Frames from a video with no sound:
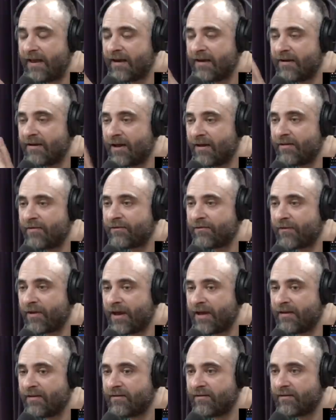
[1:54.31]
another
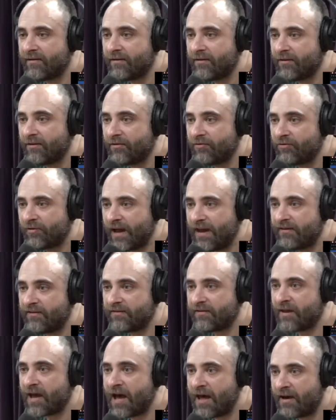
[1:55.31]
friend
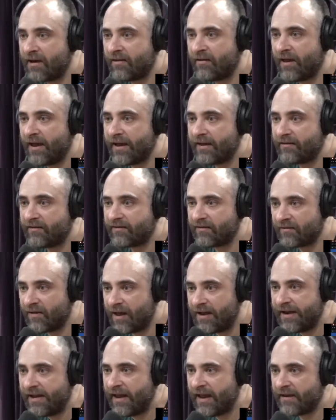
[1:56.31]
dress kind of like
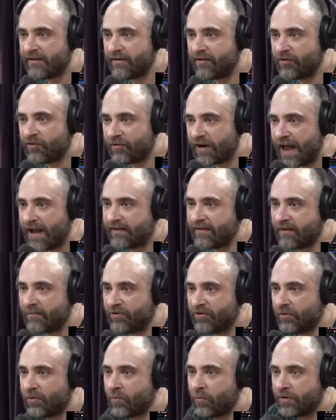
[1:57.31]
slutty and distract him
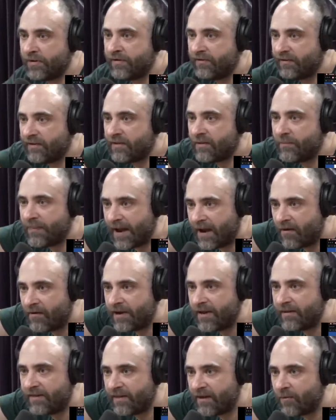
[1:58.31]
so he wouldn't see the
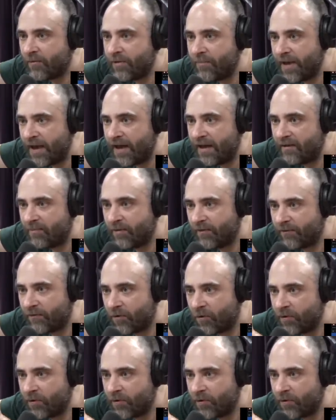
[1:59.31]
parody thing we made before we